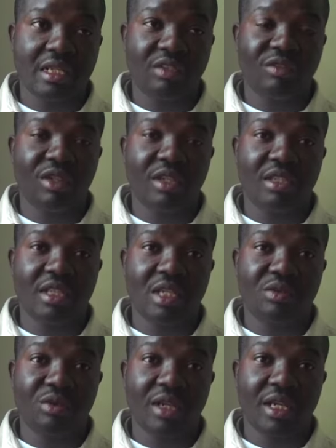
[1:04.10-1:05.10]
advocacy that
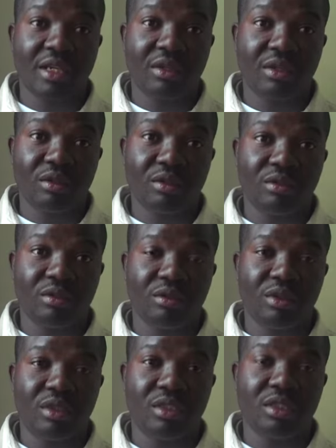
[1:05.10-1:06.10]
we carried on
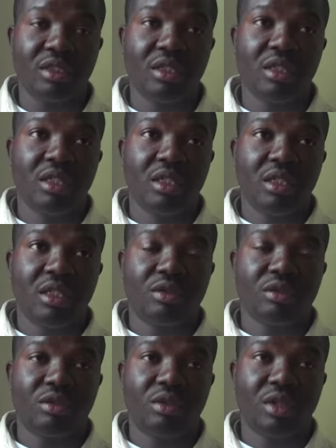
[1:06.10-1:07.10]
was
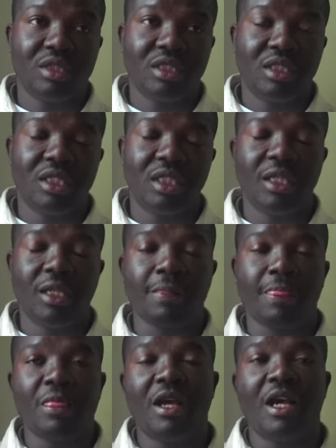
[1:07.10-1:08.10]
toward the
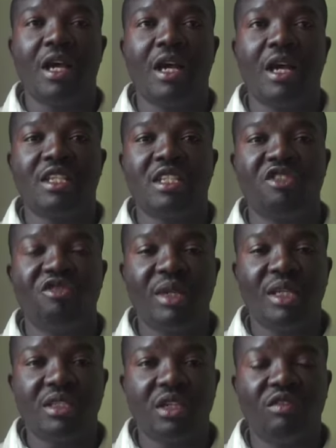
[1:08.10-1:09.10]

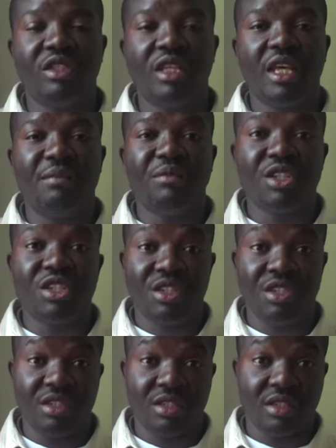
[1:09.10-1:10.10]
achievement of the
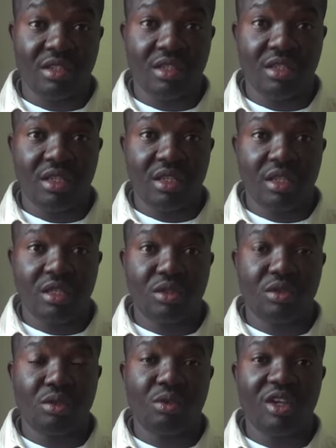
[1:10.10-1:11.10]
MDGs.
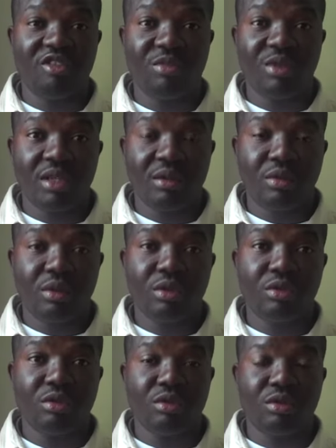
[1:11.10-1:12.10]
So we have been able
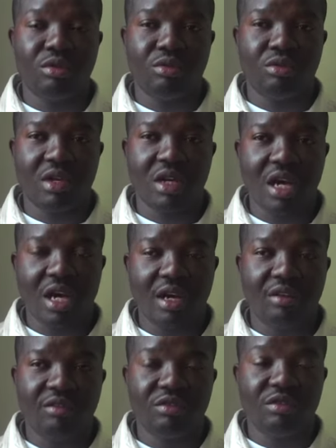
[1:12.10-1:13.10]
to
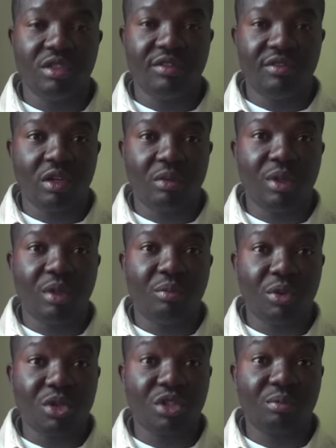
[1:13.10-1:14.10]
develop a
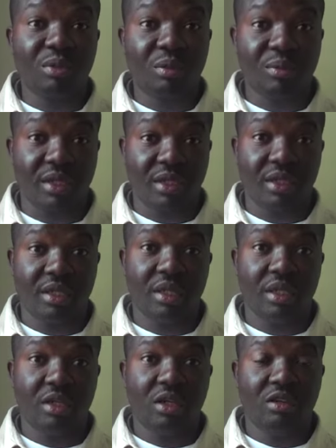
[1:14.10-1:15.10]
position paper
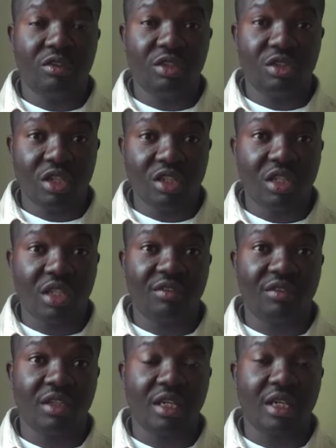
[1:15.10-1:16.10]
of the Church in
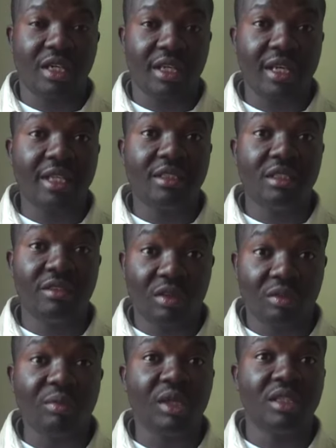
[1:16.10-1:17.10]
Africa regarding
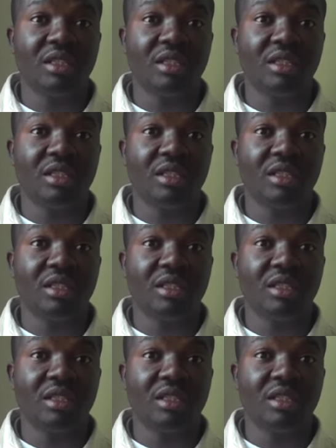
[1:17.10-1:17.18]
development.